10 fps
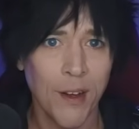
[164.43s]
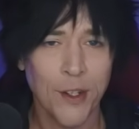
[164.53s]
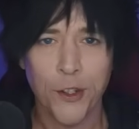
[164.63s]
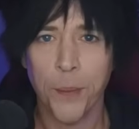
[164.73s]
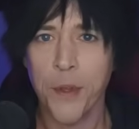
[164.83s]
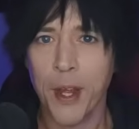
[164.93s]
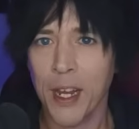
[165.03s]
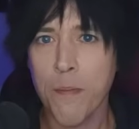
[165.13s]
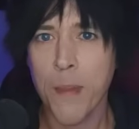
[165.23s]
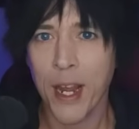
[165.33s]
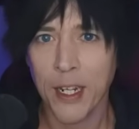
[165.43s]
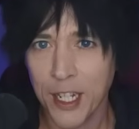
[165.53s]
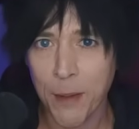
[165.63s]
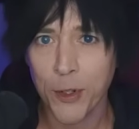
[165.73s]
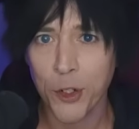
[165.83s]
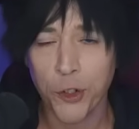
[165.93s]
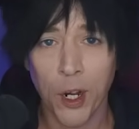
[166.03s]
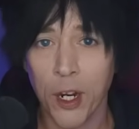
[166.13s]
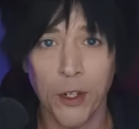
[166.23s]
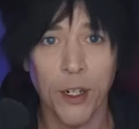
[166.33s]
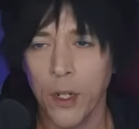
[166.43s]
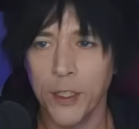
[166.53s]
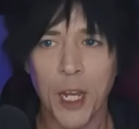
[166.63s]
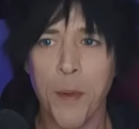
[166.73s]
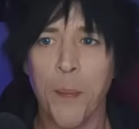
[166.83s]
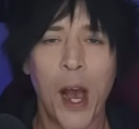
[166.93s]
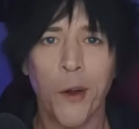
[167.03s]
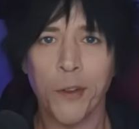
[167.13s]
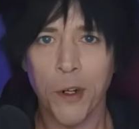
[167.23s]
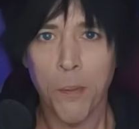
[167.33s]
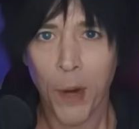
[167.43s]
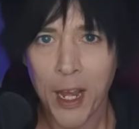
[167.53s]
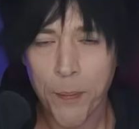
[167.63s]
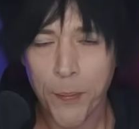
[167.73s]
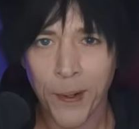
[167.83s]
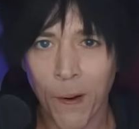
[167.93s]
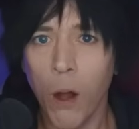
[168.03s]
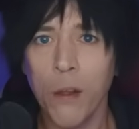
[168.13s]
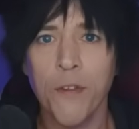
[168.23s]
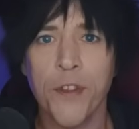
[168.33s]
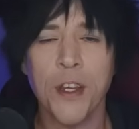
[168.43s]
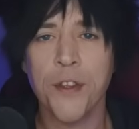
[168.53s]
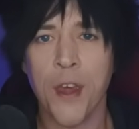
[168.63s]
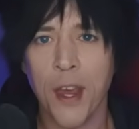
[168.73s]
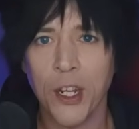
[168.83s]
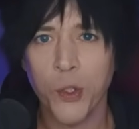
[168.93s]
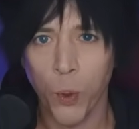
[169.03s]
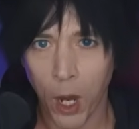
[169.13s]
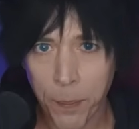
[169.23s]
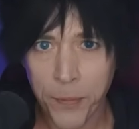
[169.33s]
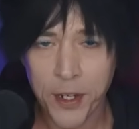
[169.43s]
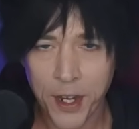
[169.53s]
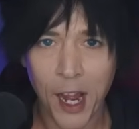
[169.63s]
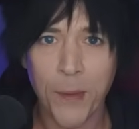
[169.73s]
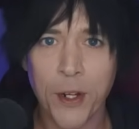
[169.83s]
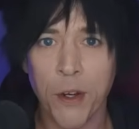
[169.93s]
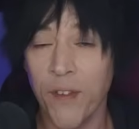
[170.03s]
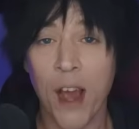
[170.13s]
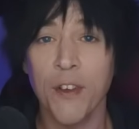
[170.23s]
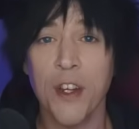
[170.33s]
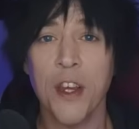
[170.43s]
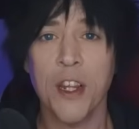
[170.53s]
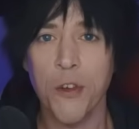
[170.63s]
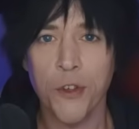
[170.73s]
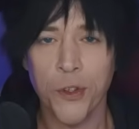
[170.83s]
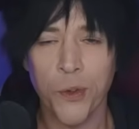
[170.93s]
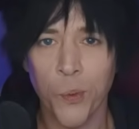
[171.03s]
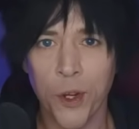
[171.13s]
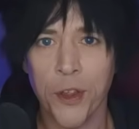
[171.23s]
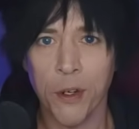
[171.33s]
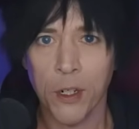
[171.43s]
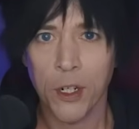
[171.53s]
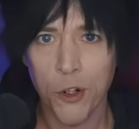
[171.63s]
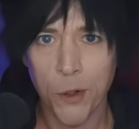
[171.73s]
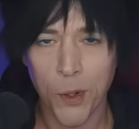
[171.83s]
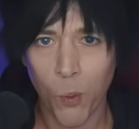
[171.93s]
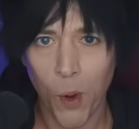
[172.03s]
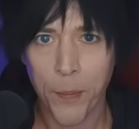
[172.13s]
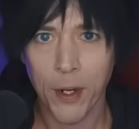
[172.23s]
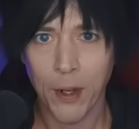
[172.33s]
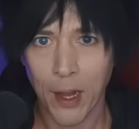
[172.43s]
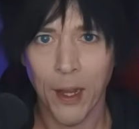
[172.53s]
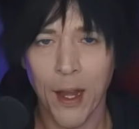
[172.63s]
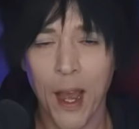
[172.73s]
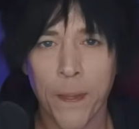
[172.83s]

something like a mega demon drug, or a demon powder, or a might pill, all of these things will up the damage of everything that you do with your Akuma weapon layout.